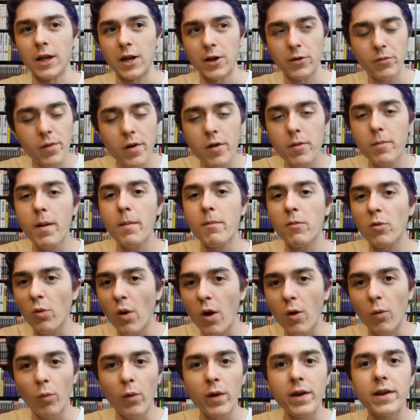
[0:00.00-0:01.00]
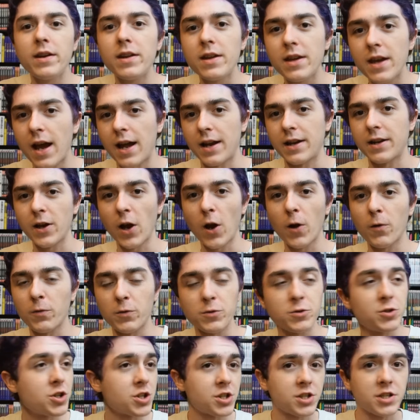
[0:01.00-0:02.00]
Like, we remember what Wendy had to go
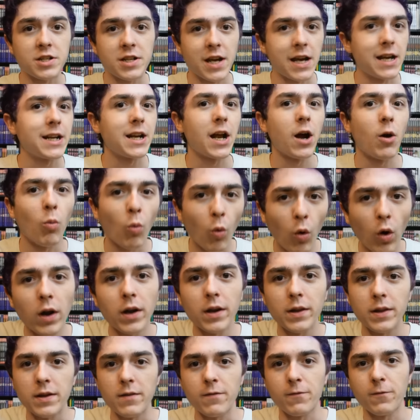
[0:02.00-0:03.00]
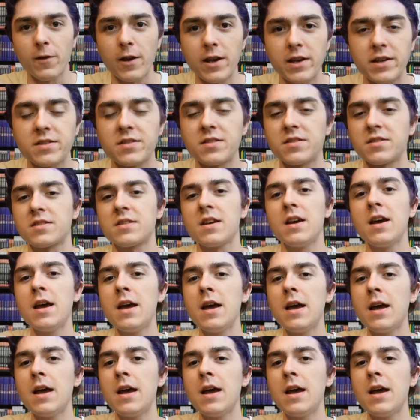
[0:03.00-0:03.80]
through just to take down one of them faces.